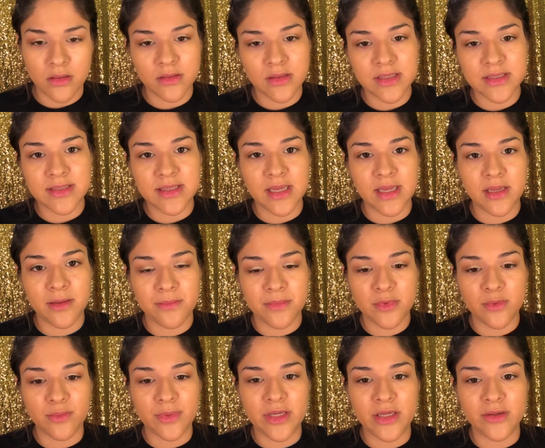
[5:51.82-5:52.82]
The
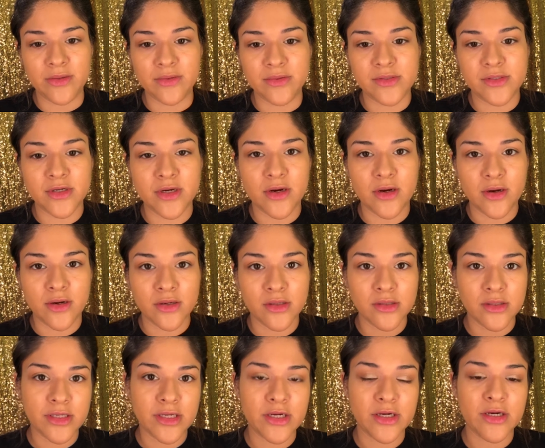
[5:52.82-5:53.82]
same we used
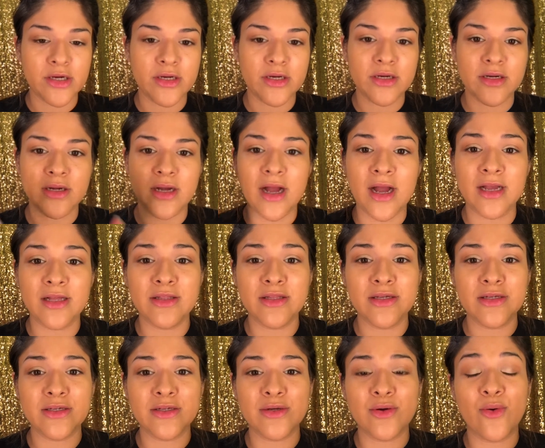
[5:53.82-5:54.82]
earlier. I
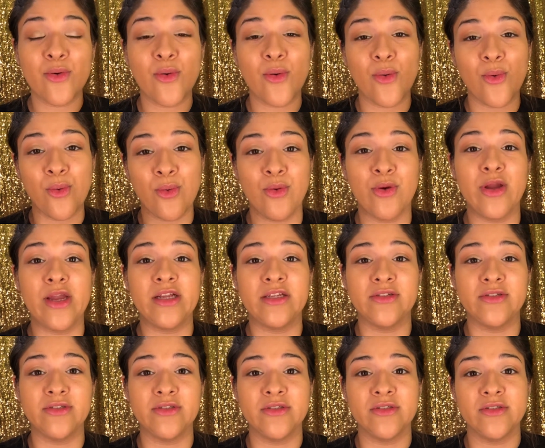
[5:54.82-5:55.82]
look
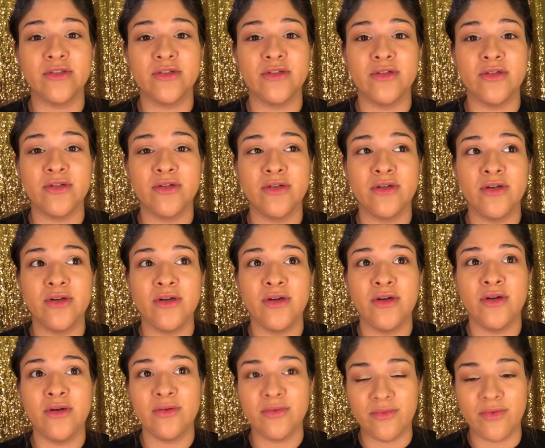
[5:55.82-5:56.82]
orange
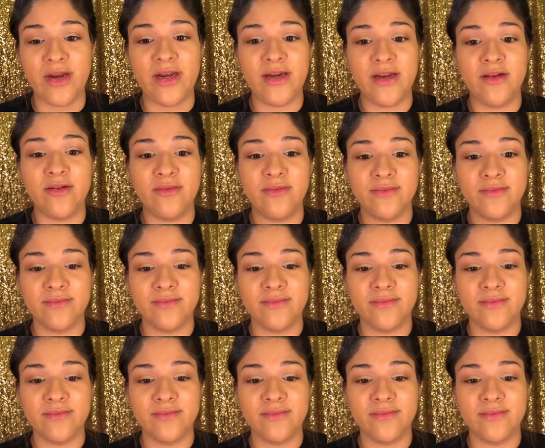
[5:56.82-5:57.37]
right now.